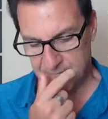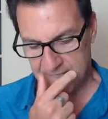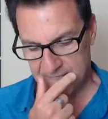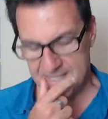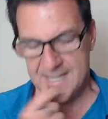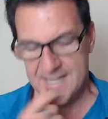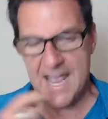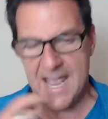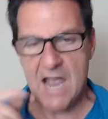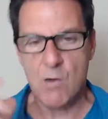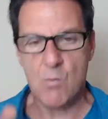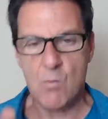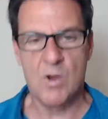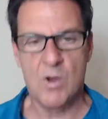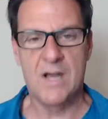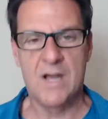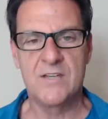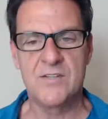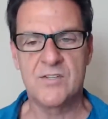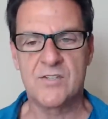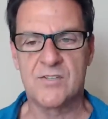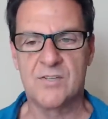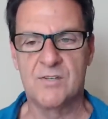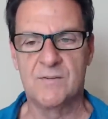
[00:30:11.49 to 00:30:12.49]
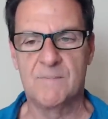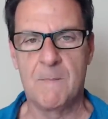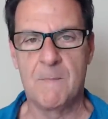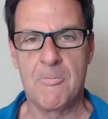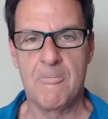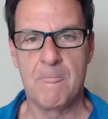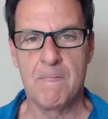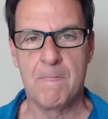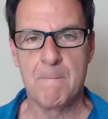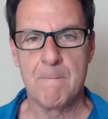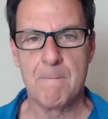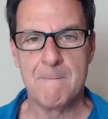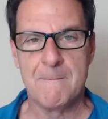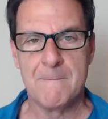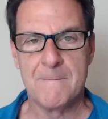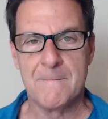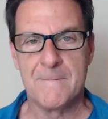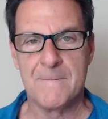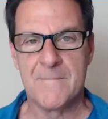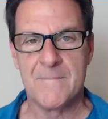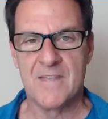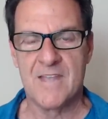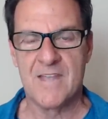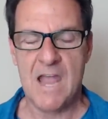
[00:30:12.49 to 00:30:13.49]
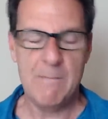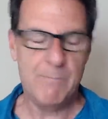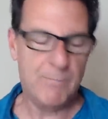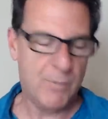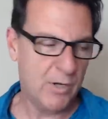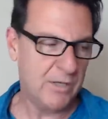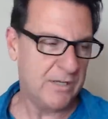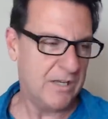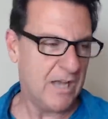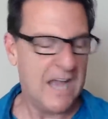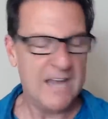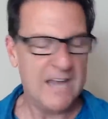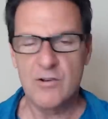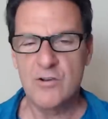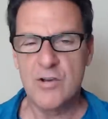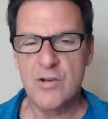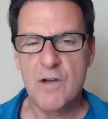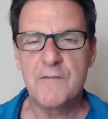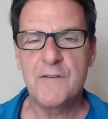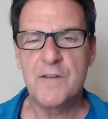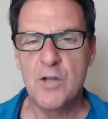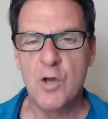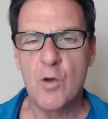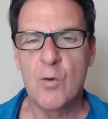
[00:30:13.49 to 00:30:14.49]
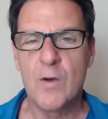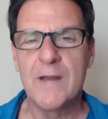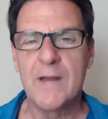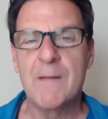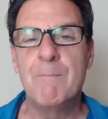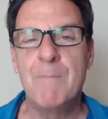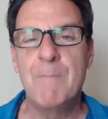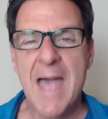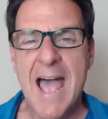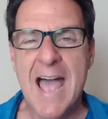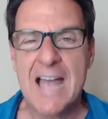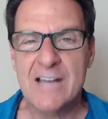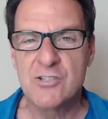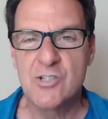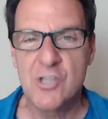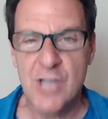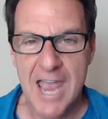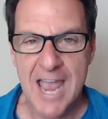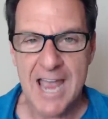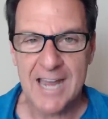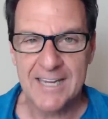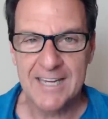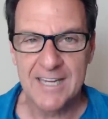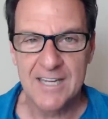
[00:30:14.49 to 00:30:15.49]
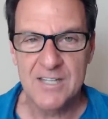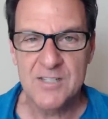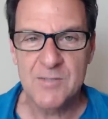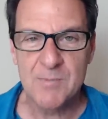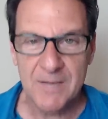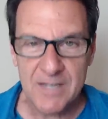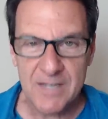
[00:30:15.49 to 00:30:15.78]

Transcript: And that was I put I don't know if you know what a back jack is,